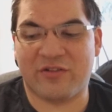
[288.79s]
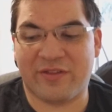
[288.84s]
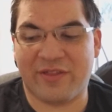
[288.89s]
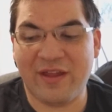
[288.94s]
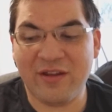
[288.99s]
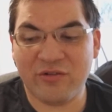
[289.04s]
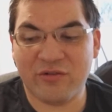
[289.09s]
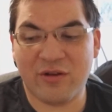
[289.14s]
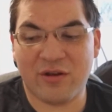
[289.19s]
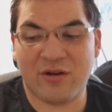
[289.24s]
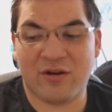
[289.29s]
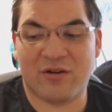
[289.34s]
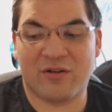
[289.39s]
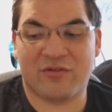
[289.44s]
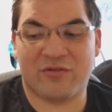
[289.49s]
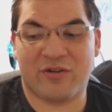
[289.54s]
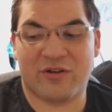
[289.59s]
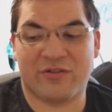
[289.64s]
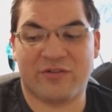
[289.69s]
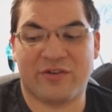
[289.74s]
That Shroud of
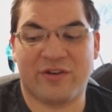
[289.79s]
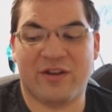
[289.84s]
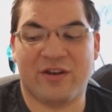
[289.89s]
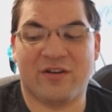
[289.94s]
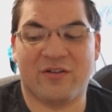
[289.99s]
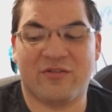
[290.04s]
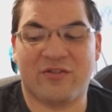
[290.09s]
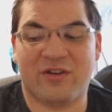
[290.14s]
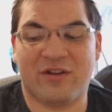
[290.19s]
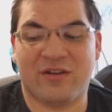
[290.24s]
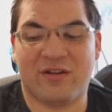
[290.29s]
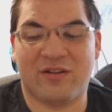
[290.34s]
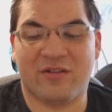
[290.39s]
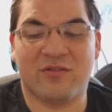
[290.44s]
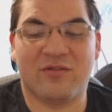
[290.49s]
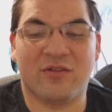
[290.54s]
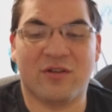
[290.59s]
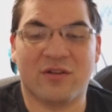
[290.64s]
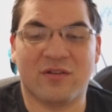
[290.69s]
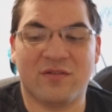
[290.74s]
Destruction energy is
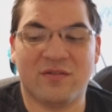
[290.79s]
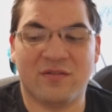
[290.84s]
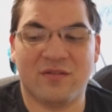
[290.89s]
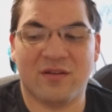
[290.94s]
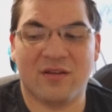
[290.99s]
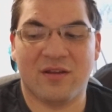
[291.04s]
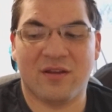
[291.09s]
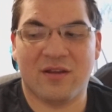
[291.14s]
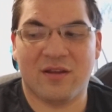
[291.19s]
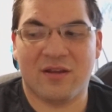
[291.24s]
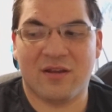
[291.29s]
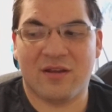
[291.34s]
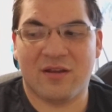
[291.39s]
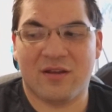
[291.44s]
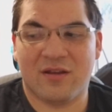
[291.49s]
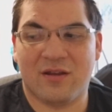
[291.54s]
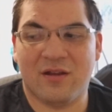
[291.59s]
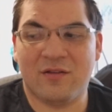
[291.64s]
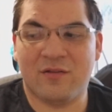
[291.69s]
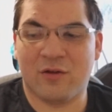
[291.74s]
just,
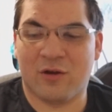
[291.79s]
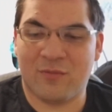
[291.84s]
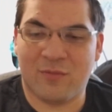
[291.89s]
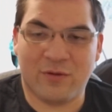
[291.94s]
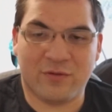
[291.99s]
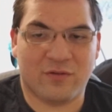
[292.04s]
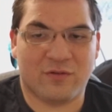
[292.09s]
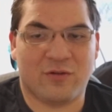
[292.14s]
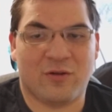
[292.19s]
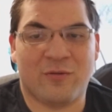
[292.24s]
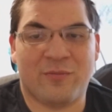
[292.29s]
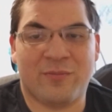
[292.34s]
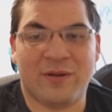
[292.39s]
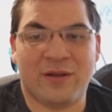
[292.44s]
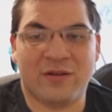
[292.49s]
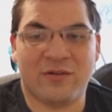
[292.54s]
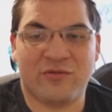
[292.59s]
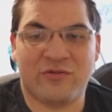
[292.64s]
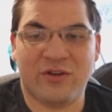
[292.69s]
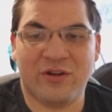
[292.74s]
it's almost as OP
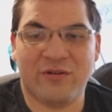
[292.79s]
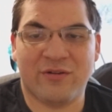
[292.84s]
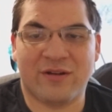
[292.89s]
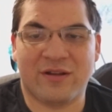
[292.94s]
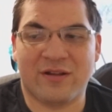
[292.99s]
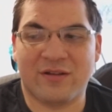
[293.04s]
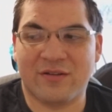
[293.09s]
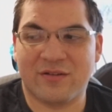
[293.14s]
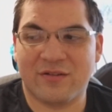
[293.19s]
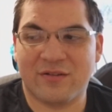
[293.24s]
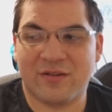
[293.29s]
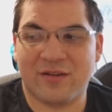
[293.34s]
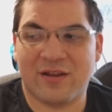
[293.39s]
as Jiren is.